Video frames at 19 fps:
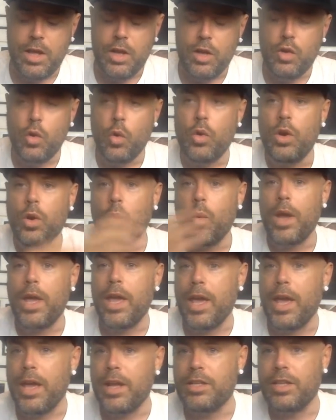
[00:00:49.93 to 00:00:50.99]
going
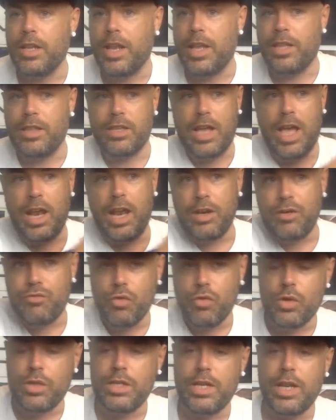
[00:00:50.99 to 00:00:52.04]
away to like the Ellen
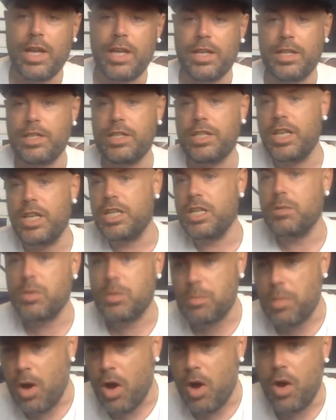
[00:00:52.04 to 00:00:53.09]
Road tonight and St
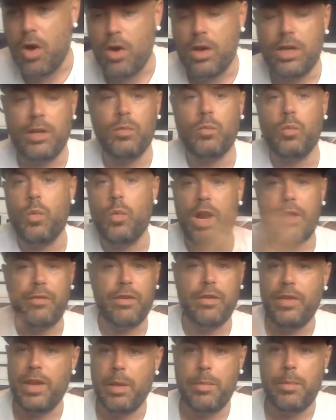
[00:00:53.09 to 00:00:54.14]
James Park and
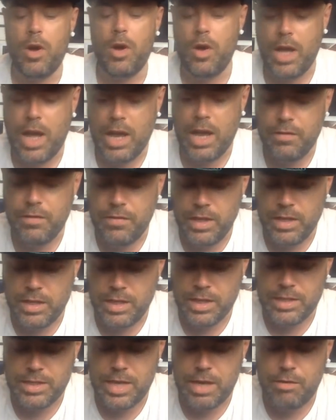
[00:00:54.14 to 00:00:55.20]
whatever, Villa Park, Anfield, and
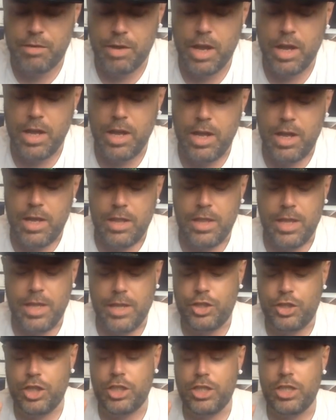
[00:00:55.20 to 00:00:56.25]
etc.,
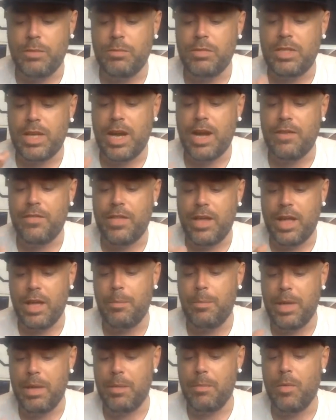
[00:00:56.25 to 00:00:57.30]
it just seems to have that a
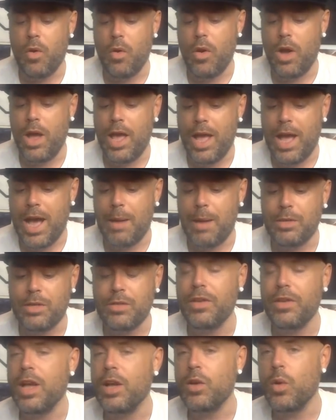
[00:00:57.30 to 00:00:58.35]
bit more
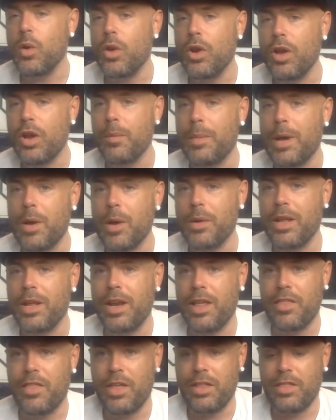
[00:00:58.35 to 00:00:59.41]
atmosphere going on about it.
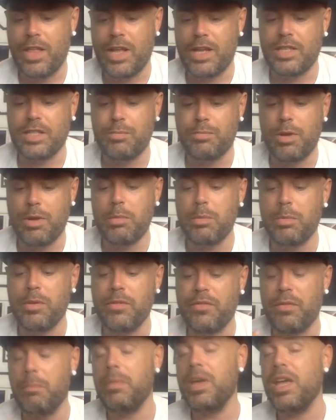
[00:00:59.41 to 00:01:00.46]
And I think that's
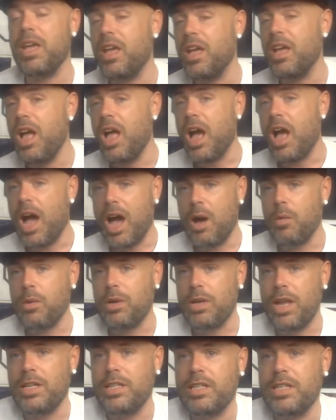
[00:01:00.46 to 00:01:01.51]
probably, for me, I would
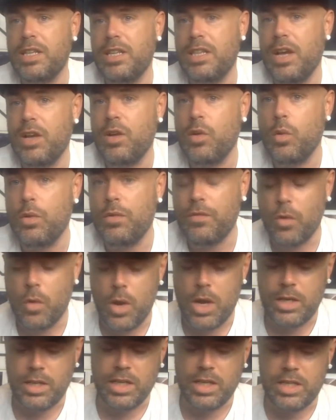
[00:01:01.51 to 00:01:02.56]
like to see that going
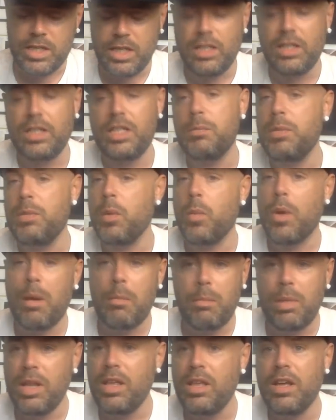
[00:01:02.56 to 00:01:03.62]
forward. You can still keep your
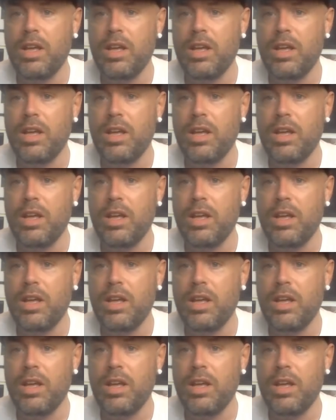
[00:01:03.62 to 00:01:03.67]
Wembley